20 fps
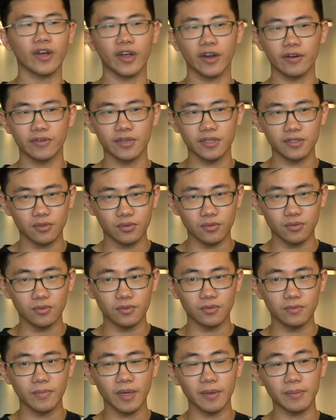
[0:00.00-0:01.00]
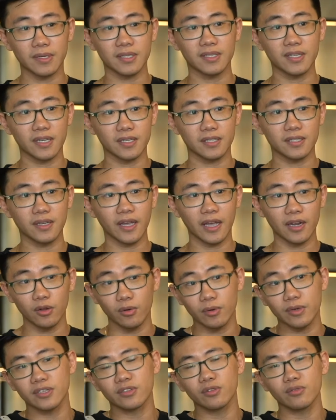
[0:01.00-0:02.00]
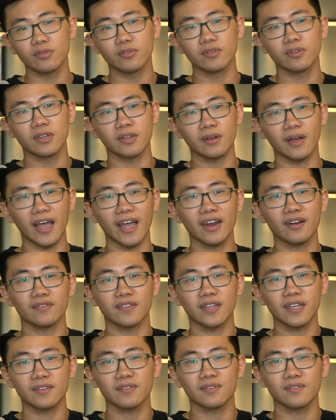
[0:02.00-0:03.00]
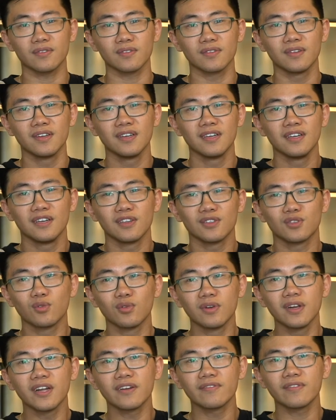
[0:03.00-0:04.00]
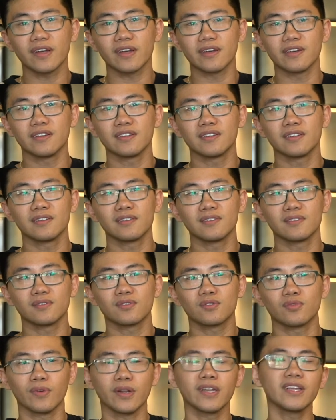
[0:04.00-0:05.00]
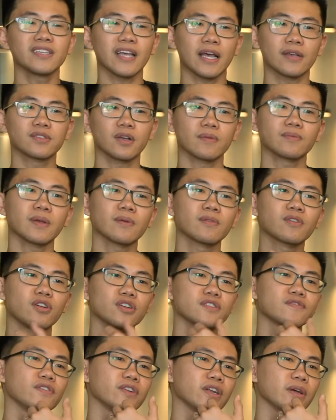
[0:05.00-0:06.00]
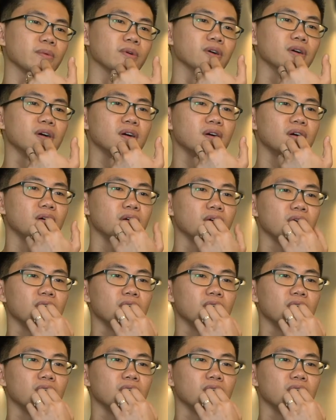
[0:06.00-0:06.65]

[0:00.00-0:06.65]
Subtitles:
for error to make mistakes and lower. So at the end of the day, to learn, right, to really absorb some cost for them.